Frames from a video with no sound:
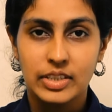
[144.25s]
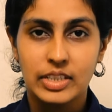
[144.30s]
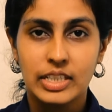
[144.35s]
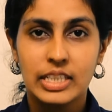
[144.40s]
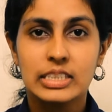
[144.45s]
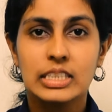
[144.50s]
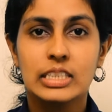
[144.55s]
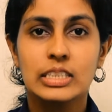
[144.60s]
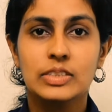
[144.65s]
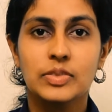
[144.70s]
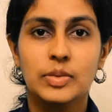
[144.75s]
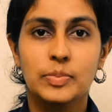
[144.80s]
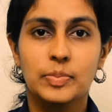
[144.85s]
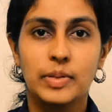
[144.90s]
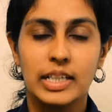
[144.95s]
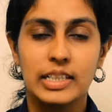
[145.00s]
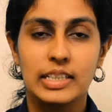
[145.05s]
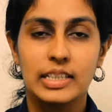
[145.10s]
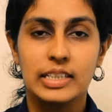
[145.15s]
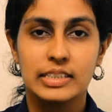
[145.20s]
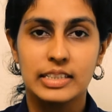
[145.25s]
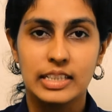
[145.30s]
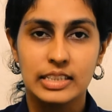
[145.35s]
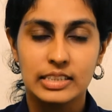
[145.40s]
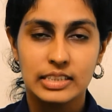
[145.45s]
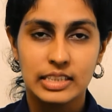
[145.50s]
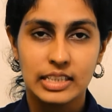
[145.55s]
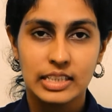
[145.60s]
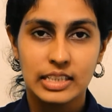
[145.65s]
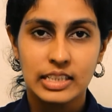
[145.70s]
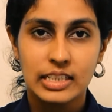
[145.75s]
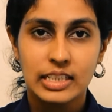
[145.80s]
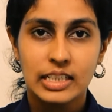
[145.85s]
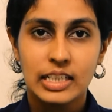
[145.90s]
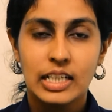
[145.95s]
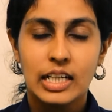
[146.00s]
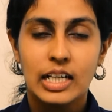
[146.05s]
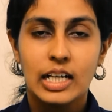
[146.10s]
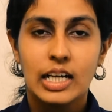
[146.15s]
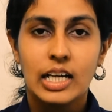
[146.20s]
The reasons for pilot testing
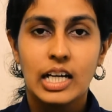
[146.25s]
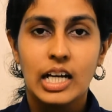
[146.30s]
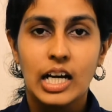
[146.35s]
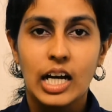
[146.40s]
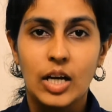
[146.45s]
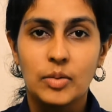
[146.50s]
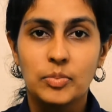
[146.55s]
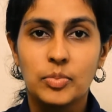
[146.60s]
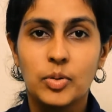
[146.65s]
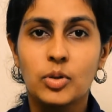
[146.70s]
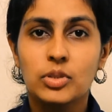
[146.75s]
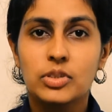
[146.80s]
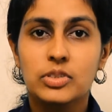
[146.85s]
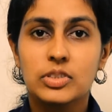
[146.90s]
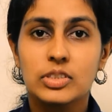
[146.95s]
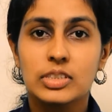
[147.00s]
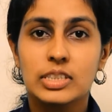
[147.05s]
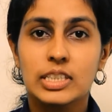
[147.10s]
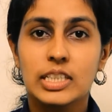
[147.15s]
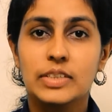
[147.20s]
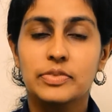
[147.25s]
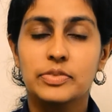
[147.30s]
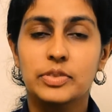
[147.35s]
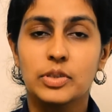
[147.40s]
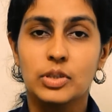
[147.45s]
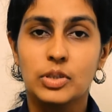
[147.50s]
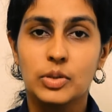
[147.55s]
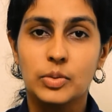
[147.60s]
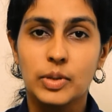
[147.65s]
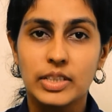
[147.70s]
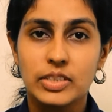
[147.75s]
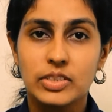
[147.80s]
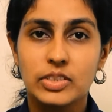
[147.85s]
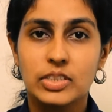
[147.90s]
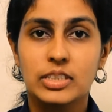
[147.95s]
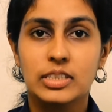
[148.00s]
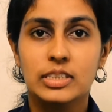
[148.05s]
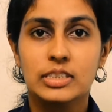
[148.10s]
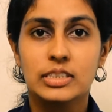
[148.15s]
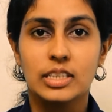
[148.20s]
are both to see if your
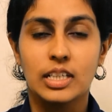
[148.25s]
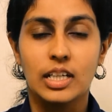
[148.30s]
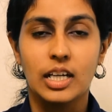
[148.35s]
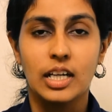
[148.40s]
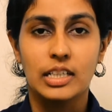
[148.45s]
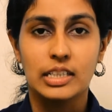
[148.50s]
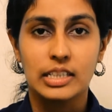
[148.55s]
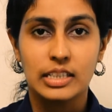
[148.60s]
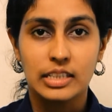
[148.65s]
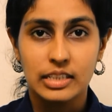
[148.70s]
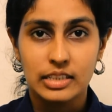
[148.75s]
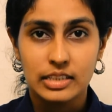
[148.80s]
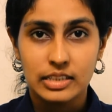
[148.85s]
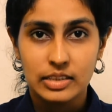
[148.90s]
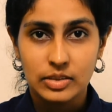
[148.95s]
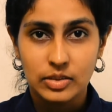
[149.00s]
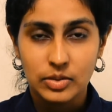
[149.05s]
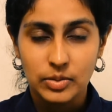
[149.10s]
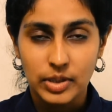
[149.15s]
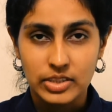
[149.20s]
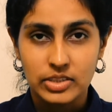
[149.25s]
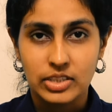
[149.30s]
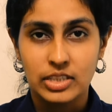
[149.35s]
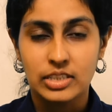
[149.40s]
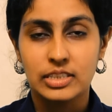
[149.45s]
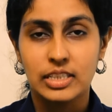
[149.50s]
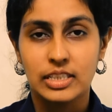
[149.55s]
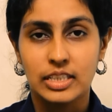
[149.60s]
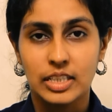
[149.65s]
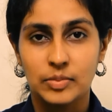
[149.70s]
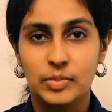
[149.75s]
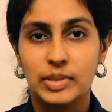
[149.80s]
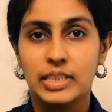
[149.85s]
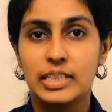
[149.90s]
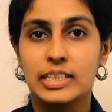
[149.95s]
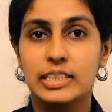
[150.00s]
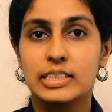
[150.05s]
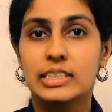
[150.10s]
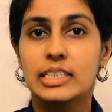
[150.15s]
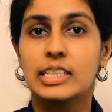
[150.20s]
questions are questions that can
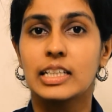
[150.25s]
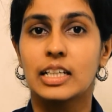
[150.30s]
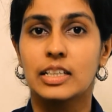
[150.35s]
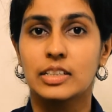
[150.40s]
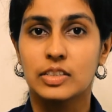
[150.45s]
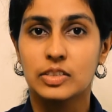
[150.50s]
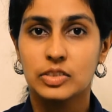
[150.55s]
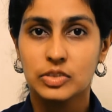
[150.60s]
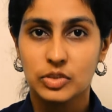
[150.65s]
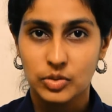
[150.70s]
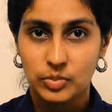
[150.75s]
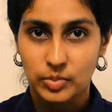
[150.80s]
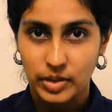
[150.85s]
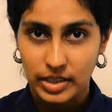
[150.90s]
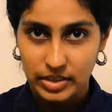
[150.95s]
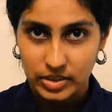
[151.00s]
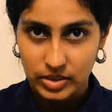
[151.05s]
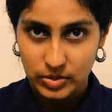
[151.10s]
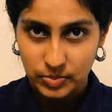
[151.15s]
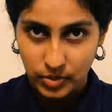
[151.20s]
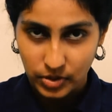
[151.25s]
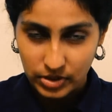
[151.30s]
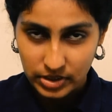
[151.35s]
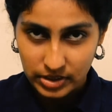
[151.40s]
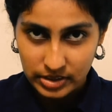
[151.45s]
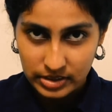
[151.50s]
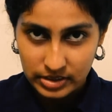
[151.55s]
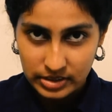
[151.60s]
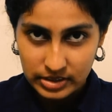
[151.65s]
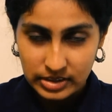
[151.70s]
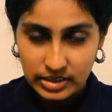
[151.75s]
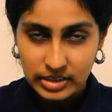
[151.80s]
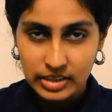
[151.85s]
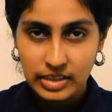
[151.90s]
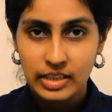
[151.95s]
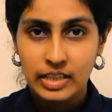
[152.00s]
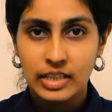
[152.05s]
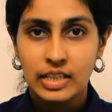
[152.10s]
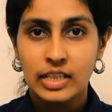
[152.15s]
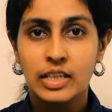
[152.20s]
be easily understood by respondents,
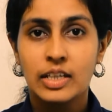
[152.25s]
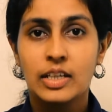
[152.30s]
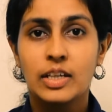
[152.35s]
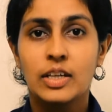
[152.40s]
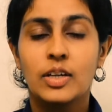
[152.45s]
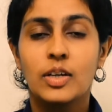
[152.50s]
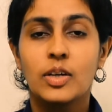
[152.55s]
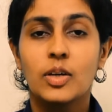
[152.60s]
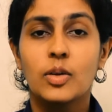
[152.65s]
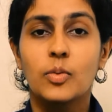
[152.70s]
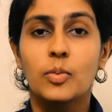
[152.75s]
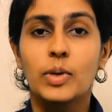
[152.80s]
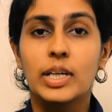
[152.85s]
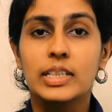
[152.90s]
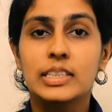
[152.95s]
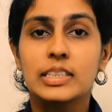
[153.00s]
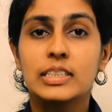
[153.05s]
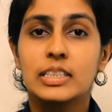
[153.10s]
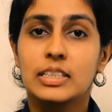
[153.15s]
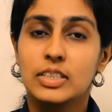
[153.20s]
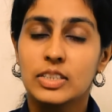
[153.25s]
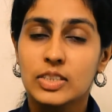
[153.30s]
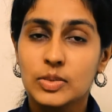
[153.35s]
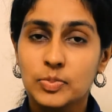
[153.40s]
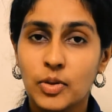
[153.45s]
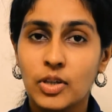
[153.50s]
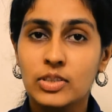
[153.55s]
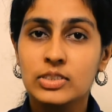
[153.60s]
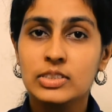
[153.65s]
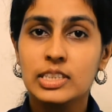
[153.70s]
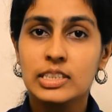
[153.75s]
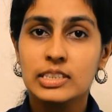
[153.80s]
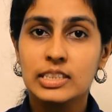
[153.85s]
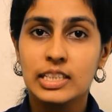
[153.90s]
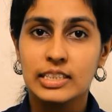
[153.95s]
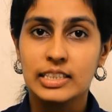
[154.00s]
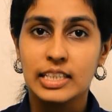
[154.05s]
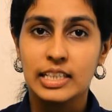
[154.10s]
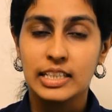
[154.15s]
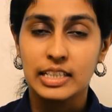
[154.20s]
whether the
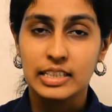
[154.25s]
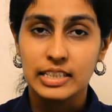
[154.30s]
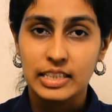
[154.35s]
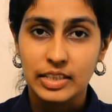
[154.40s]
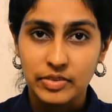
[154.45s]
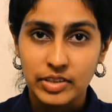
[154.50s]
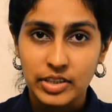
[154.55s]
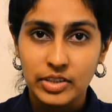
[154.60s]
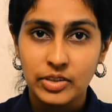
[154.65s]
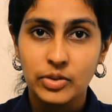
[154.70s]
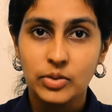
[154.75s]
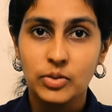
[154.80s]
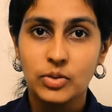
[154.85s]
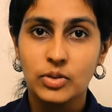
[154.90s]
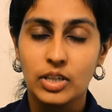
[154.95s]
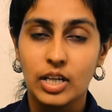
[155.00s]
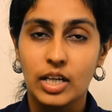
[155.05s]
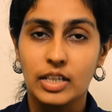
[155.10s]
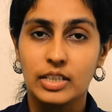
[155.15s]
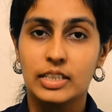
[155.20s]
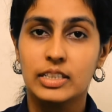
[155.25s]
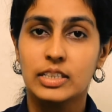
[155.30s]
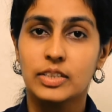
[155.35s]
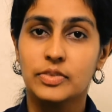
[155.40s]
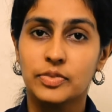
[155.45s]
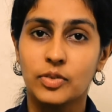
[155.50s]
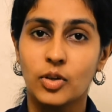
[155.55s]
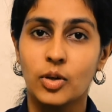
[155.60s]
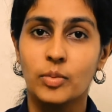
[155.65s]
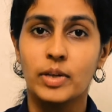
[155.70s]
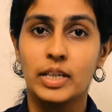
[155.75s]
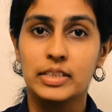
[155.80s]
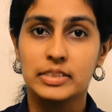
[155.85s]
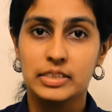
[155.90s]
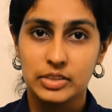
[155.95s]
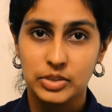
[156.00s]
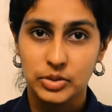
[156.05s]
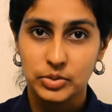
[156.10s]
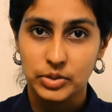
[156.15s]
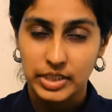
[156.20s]
responses that they are giving you are in the
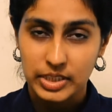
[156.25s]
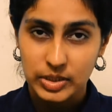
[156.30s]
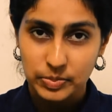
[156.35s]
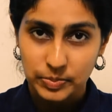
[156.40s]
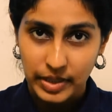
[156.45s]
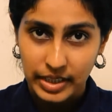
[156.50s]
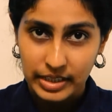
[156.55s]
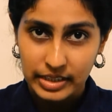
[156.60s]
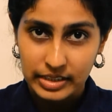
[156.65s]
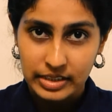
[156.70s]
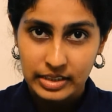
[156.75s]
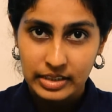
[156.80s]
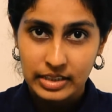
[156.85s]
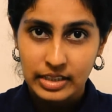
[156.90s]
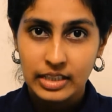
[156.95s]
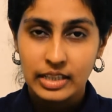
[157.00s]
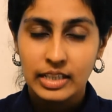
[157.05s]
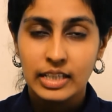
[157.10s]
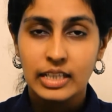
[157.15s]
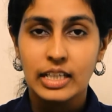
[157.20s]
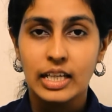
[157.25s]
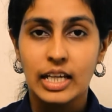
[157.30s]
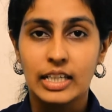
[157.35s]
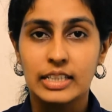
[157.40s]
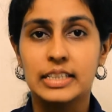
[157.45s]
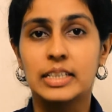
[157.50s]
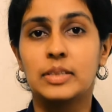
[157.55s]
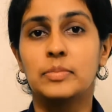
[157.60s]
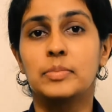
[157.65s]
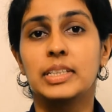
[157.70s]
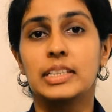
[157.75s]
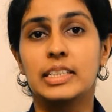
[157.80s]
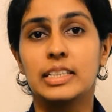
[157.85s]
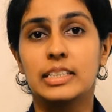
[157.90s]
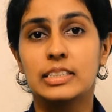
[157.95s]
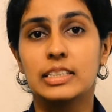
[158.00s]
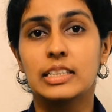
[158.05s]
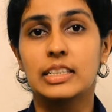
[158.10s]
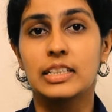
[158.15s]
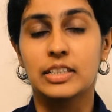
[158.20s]
format that you expect and can be
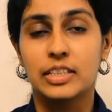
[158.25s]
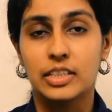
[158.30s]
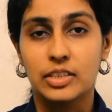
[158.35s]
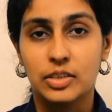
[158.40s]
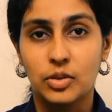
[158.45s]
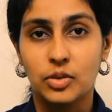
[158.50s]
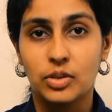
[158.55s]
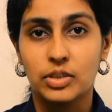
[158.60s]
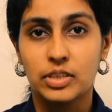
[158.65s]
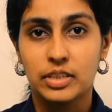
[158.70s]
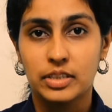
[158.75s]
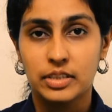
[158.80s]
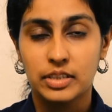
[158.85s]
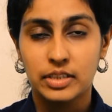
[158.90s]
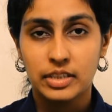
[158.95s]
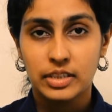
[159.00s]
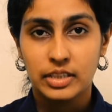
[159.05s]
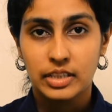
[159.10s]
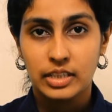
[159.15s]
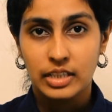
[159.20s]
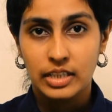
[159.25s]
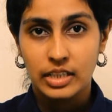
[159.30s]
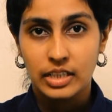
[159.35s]
easily recorded